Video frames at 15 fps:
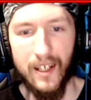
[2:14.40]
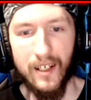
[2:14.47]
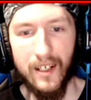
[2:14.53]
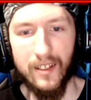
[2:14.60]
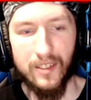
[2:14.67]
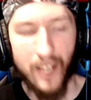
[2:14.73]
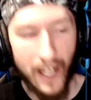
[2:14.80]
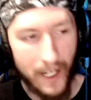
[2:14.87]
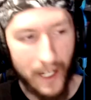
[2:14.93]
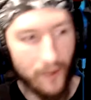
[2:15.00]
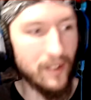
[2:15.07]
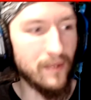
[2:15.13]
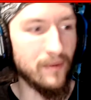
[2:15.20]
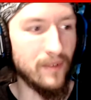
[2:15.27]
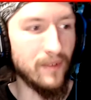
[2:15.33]

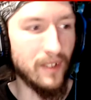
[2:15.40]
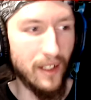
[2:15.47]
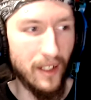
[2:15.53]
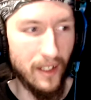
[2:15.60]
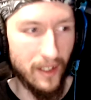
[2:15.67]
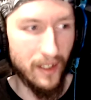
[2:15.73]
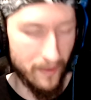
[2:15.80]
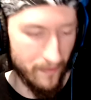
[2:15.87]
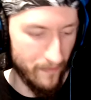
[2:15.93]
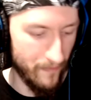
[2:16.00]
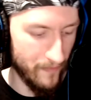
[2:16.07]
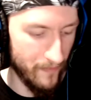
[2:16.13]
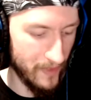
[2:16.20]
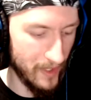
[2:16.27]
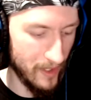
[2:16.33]
tyrant,
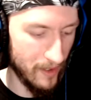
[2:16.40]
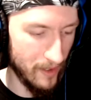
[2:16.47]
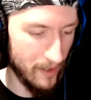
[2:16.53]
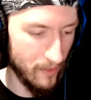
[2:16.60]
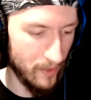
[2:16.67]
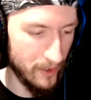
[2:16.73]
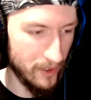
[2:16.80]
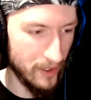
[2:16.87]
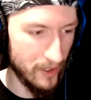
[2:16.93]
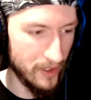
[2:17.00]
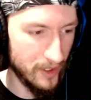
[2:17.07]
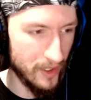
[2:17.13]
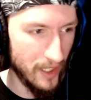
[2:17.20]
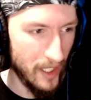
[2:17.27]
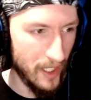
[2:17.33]
um, yeah, which
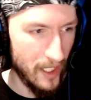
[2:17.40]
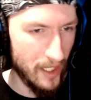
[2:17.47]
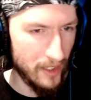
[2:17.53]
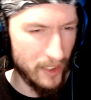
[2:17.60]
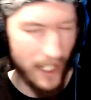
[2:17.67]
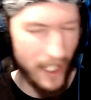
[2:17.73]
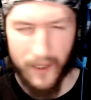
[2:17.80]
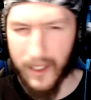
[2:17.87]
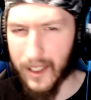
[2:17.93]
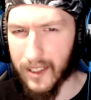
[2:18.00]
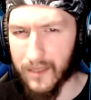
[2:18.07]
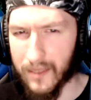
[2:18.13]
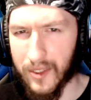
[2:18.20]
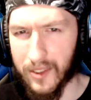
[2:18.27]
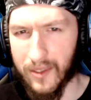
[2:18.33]
is tyrant
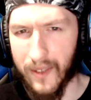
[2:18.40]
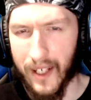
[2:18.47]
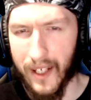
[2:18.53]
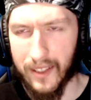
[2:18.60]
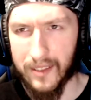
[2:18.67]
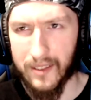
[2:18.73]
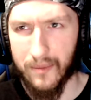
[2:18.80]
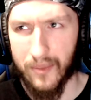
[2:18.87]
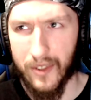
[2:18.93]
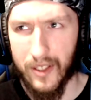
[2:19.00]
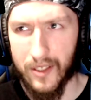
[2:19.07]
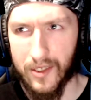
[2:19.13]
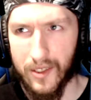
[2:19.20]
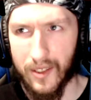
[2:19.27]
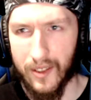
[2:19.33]
is Mister X, I'm
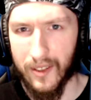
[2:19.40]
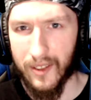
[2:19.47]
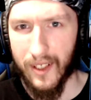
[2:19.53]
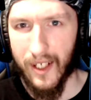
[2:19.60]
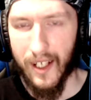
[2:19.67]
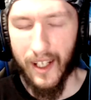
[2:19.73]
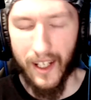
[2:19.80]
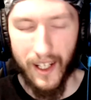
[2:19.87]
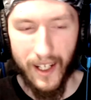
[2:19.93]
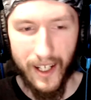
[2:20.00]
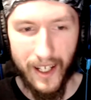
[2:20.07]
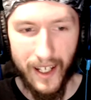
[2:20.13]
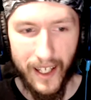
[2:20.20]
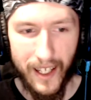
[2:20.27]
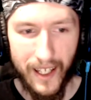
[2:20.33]
pretty sure.
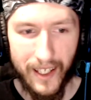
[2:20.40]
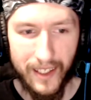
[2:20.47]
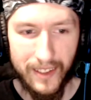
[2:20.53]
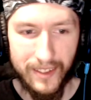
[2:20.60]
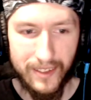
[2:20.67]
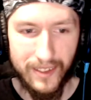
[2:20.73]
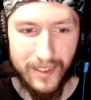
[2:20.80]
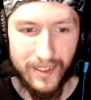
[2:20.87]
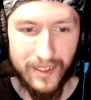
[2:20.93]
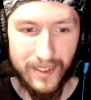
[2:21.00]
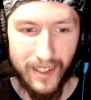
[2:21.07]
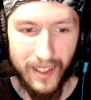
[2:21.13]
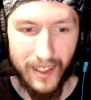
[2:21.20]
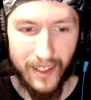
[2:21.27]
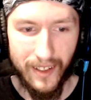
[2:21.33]
Uh, and,
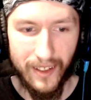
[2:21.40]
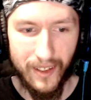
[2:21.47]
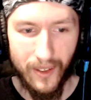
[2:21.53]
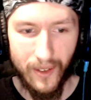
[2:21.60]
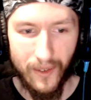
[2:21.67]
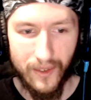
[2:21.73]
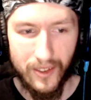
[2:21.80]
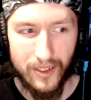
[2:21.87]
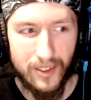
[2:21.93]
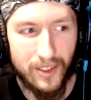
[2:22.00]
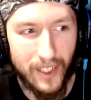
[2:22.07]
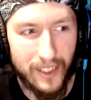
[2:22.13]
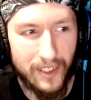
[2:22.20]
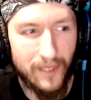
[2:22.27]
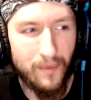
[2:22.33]
uh, you know,
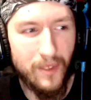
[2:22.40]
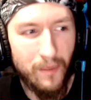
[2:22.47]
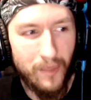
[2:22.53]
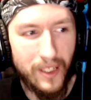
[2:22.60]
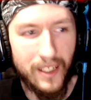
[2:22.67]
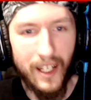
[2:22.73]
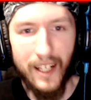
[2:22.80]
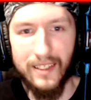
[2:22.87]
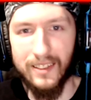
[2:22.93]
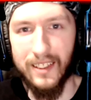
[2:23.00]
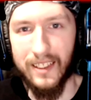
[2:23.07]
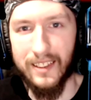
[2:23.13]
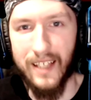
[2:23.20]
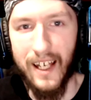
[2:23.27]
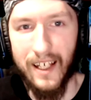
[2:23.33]
just like the, the big guys
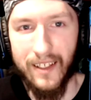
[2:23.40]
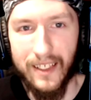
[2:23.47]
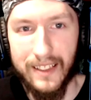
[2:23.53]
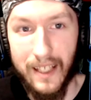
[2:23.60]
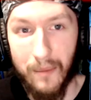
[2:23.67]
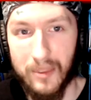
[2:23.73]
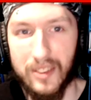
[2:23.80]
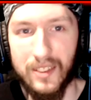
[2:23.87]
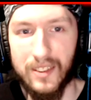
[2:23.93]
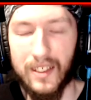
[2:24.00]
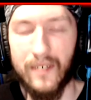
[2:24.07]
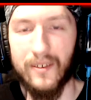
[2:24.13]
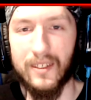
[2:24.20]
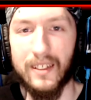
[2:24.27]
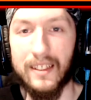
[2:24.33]
like that, like Nemesis
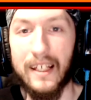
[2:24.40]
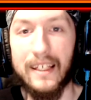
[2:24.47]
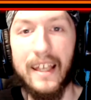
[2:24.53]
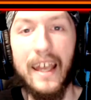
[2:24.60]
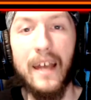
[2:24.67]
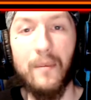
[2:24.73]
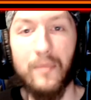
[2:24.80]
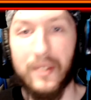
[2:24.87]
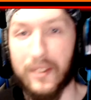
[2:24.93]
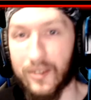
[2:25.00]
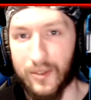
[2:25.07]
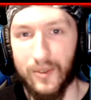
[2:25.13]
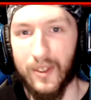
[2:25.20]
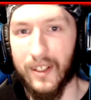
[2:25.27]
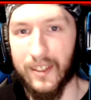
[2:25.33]
and everything, they can't be
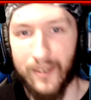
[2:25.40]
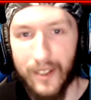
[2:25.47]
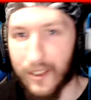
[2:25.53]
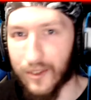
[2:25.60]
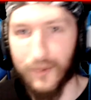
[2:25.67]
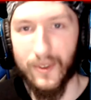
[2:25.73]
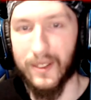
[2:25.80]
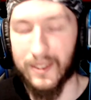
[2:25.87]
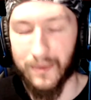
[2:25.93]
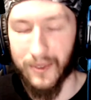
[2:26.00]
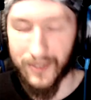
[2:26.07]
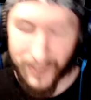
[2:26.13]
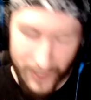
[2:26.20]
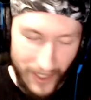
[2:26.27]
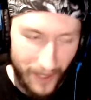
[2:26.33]
destroyed. They're
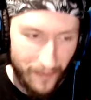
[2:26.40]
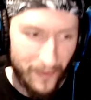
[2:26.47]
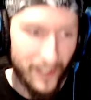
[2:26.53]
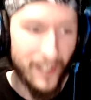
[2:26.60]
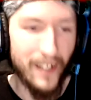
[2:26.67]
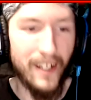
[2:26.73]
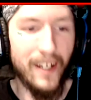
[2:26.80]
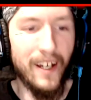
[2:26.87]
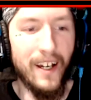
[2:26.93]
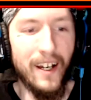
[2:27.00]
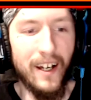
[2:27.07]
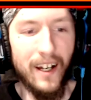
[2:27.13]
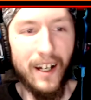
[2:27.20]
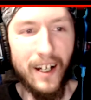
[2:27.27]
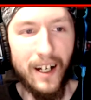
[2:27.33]
indestructible. So,
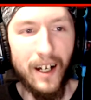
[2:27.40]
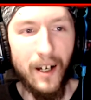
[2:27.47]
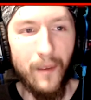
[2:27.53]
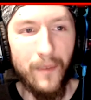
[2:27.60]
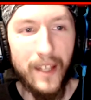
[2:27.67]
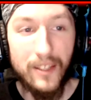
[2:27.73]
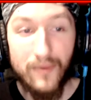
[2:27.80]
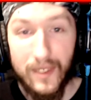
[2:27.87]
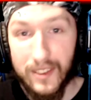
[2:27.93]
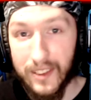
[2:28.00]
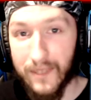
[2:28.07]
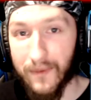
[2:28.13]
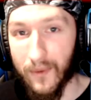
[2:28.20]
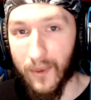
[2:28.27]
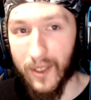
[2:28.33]
Um, that's
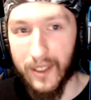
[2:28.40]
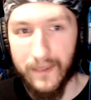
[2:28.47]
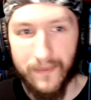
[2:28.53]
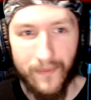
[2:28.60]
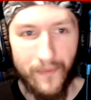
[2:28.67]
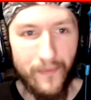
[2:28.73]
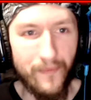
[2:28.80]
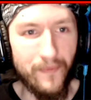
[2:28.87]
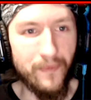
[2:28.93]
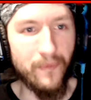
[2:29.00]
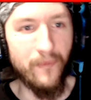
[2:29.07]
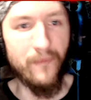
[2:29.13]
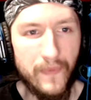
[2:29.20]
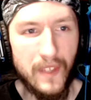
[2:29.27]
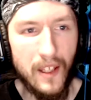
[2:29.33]
Resident Evil one.
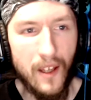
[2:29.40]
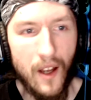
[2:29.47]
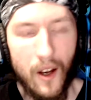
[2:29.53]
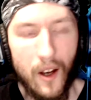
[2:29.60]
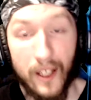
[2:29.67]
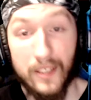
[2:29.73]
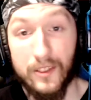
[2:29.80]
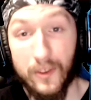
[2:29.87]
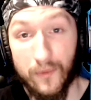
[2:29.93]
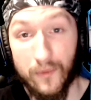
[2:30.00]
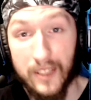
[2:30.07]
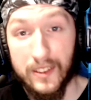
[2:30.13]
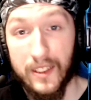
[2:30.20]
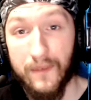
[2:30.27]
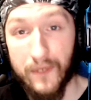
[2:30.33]
Okay, so
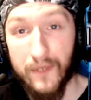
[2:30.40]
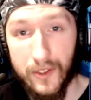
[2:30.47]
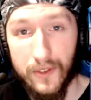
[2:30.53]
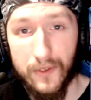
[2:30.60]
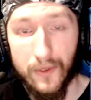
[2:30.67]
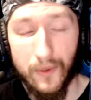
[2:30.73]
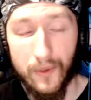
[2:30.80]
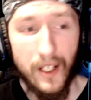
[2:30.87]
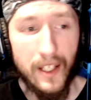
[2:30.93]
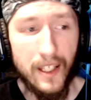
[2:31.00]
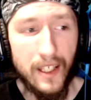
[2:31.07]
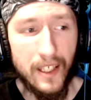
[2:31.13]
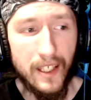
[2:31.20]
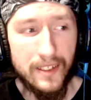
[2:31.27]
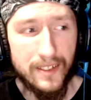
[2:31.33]
Resident Evil two
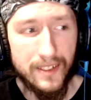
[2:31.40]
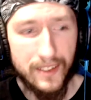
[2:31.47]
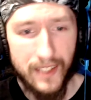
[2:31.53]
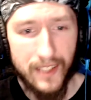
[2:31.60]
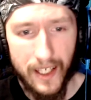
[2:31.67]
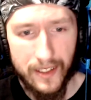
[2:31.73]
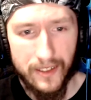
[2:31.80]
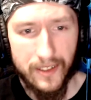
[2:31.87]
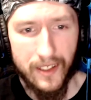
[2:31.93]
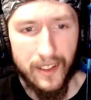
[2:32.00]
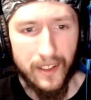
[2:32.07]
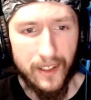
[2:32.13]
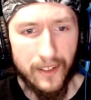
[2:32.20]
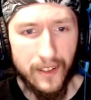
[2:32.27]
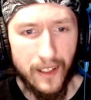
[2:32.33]
is set
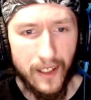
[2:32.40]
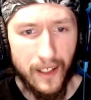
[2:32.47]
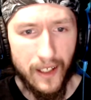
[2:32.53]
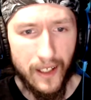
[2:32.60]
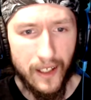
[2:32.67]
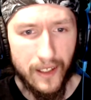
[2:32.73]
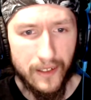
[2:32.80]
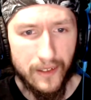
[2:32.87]
uh,